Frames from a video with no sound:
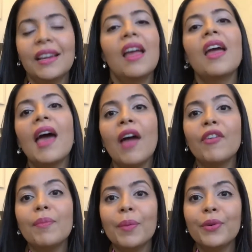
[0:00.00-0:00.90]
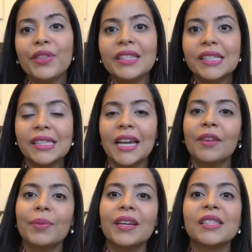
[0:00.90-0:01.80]
I remember this day
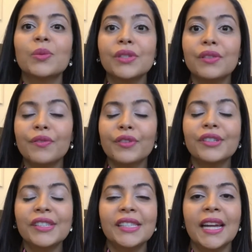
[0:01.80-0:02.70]
because it was the first day I've